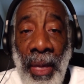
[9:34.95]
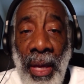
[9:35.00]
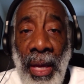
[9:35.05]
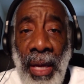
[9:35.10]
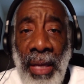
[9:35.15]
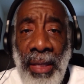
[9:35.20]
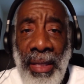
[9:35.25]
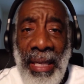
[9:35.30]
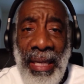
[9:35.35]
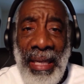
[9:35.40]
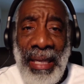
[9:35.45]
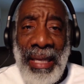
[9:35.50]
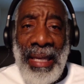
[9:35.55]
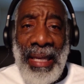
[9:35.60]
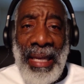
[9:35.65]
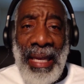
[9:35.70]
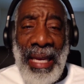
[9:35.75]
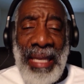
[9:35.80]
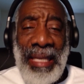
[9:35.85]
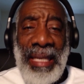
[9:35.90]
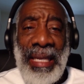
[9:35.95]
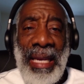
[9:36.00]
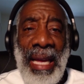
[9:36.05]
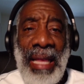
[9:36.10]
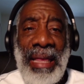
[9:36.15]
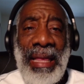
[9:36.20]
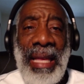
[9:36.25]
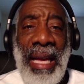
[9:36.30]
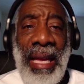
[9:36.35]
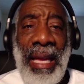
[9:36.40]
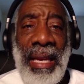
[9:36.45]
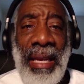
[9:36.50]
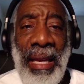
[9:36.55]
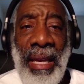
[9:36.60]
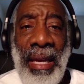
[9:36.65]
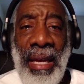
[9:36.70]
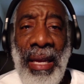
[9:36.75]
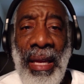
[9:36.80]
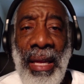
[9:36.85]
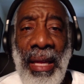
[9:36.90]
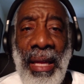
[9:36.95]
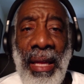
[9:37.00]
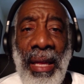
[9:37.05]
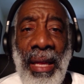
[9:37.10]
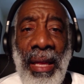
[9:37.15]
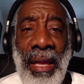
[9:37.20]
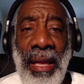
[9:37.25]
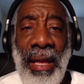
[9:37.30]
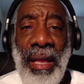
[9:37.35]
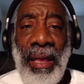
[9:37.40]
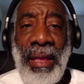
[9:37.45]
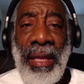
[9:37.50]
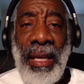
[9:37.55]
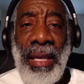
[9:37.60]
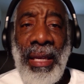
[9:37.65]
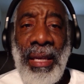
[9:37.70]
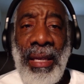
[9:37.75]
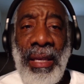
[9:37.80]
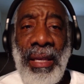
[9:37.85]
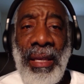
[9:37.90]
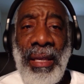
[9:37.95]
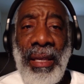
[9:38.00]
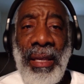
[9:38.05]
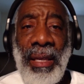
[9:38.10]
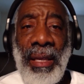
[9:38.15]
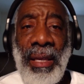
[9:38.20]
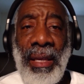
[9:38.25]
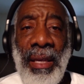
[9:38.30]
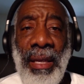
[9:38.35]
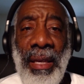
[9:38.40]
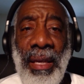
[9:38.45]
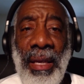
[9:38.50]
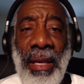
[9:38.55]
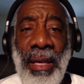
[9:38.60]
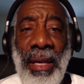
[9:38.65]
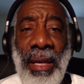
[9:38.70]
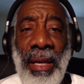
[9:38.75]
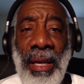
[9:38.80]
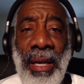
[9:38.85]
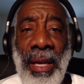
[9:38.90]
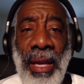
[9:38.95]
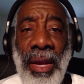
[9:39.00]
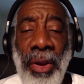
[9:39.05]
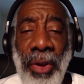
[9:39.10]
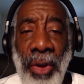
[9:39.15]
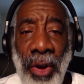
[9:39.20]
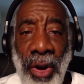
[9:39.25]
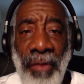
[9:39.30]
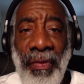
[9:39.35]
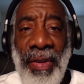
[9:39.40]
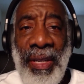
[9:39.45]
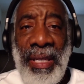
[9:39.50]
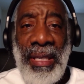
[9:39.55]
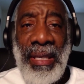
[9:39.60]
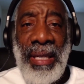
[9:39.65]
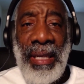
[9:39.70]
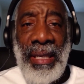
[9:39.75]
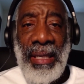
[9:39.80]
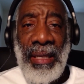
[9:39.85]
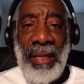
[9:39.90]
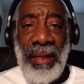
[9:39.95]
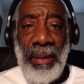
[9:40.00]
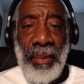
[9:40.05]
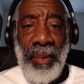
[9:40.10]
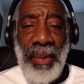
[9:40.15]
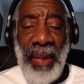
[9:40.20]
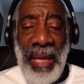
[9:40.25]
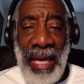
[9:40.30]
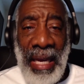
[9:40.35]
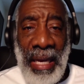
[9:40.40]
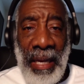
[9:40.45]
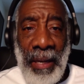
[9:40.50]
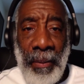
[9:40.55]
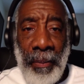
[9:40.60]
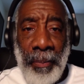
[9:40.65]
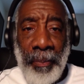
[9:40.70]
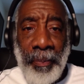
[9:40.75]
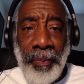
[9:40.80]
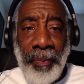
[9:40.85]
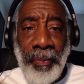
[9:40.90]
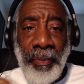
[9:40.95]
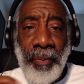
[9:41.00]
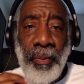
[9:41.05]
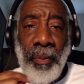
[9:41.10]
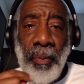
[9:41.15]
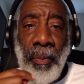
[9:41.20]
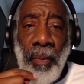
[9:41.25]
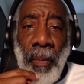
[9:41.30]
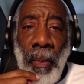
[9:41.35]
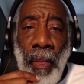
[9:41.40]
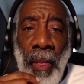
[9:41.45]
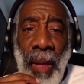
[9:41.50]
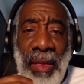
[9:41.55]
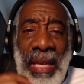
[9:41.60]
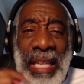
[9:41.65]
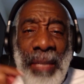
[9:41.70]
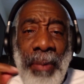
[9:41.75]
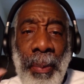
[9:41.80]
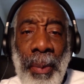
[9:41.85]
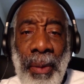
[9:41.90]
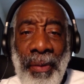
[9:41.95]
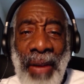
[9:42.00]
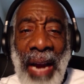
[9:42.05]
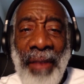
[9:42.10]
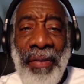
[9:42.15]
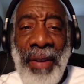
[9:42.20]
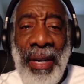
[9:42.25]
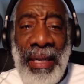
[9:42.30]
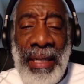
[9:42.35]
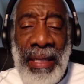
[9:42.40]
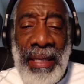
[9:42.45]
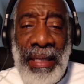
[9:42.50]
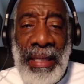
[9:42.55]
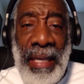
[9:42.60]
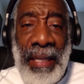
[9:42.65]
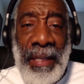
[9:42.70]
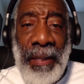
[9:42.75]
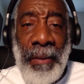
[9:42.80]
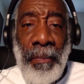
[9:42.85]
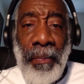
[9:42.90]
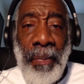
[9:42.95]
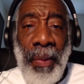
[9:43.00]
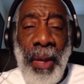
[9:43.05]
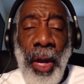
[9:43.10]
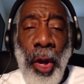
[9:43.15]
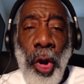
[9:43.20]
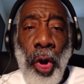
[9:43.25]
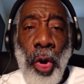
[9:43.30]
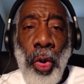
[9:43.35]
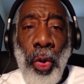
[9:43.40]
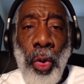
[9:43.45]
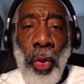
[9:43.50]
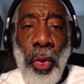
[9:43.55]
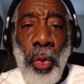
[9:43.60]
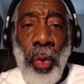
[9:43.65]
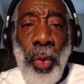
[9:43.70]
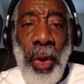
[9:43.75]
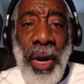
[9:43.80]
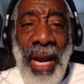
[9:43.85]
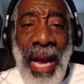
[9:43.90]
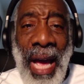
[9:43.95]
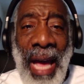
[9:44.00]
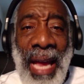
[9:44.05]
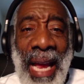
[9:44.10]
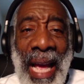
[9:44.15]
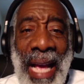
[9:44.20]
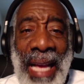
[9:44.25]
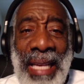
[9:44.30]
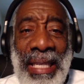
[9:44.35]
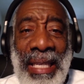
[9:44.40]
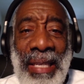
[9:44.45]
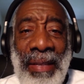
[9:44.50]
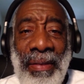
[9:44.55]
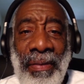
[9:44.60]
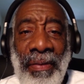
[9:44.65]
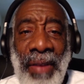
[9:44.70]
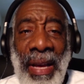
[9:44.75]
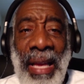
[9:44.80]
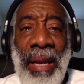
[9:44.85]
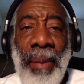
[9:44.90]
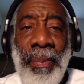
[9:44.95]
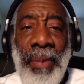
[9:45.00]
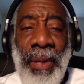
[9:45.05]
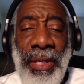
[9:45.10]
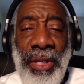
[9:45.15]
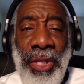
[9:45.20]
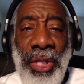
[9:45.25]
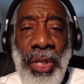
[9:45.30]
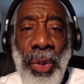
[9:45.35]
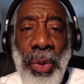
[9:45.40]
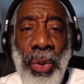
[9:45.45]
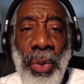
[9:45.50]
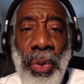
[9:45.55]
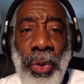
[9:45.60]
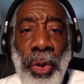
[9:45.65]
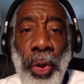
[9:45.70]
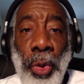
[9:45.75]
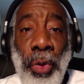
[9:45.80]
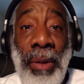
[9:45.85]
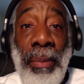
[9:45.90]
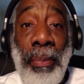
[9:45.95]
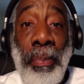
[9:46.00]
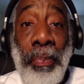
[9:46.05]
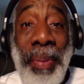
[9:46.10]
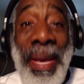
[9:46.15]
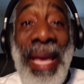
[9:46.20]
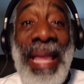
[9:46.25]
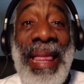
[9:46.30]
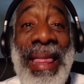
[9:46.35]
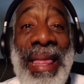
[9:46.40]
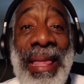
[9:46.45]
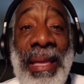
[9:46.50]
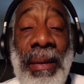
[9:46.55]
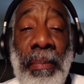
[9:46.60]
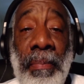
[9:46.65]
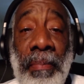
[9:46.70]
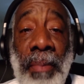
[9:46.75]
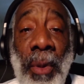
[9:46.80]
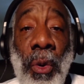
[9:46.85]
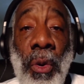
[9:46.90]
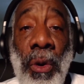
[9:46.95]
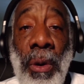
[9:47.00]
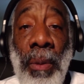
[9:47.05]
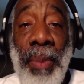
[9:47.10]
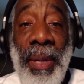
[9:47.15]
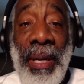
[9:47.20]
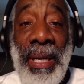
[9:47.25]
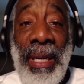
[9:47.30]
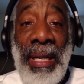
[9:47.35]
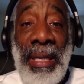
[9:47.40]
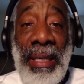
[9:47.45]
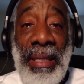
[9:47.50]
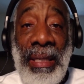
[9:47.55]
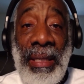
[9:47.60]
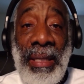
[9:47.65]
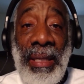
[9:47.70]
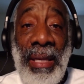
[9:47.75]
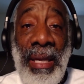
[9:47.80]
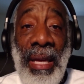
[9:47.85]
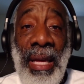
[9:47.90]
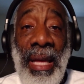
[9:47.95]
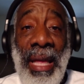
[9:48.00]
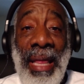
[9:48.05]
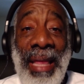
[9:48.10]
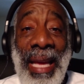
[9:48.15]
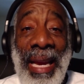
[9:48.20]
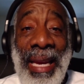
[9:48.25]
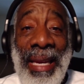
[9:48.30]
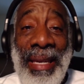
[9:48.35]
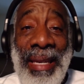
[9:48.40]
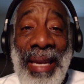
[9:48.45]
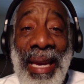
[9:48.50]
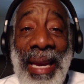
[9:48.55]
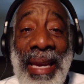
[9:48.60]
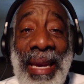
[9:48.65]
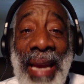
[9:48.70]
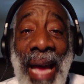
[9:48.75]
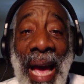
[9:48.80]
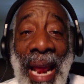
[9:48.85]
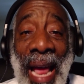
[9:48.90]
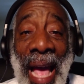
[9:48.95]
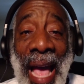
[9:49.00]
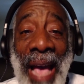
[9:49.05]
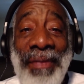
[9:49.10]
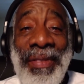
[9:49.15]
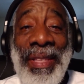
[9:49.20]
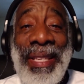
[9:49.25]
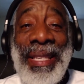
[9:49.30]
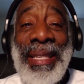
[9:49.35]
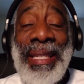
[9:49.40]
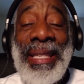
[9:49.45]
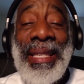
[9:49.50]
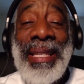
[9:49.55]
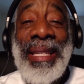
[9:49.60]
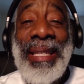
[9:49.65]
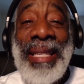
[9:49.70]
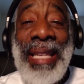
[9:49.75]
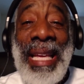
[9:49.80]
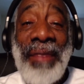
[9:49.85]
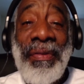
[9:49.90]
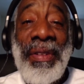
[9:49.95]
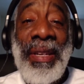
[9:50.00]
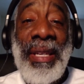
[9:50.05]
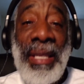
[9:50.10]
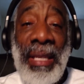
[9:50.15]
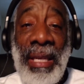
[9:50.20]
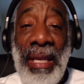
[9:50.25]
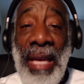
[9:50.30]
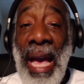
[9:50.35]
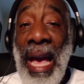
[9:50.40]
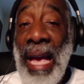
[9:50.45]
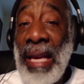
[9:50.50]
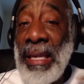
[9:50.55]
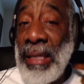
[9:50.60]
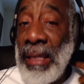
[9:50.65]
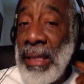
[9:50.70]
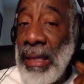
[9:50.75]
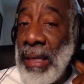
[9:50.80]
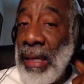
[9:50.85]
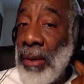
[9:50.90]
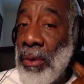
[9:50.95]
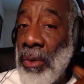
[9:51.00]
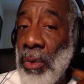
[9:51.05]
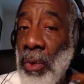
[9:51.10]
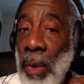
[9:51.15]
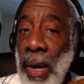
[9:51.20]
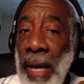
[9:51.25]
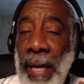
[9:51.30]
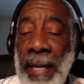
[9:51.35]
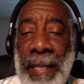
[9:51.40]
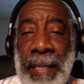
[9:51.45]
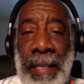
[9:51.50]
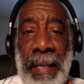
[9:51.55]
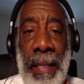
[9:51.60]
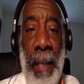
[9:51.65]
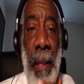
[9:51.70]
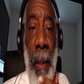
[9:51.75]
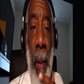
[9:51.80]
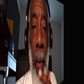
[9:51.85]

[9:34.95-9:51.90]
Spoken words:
See, he said that the nervous system in these people of African descent were not as developed, and so you could beat them more because they did not have the sensitivity as did whites.